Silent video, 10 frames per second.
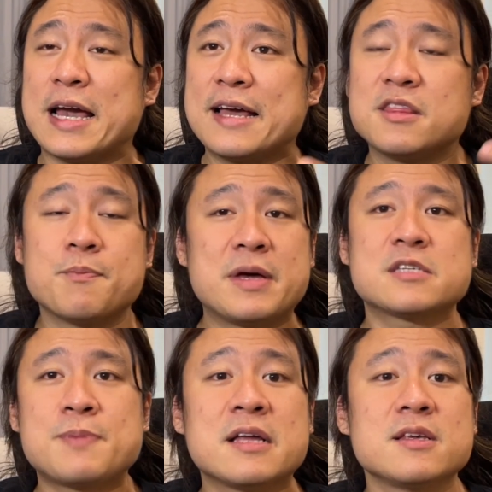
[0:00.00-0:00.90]
And the
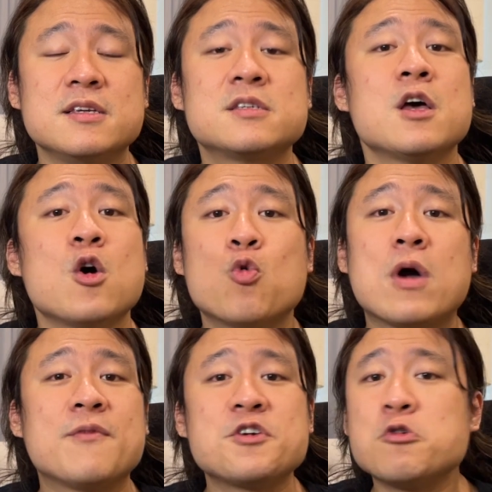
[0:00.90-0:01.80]
best part is,
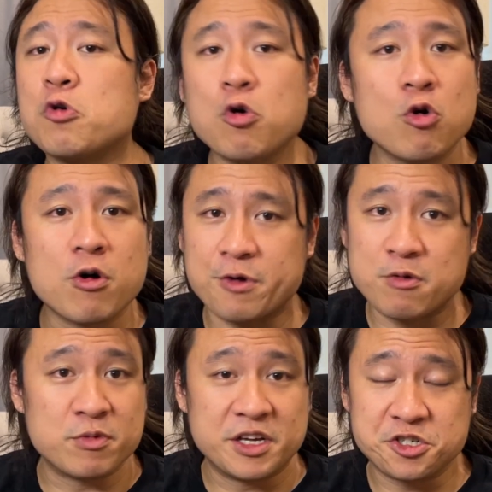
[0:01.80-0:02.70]
wherever you go
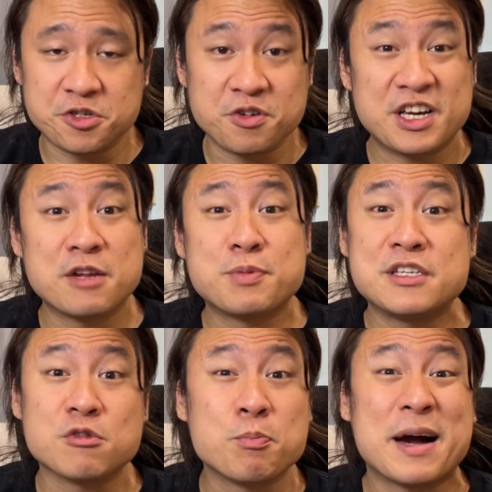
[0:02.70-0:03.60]
around Malaysia, you get a
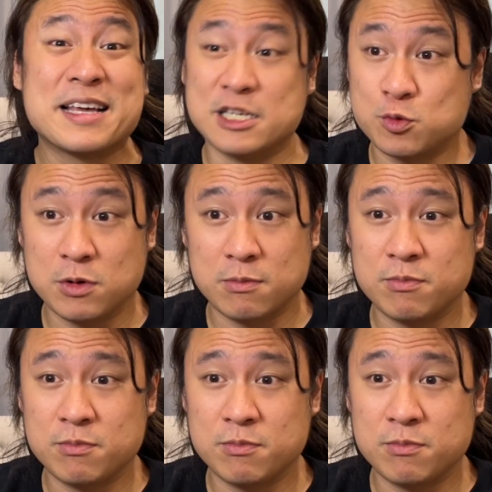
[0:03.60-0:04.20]
peace of mind as well.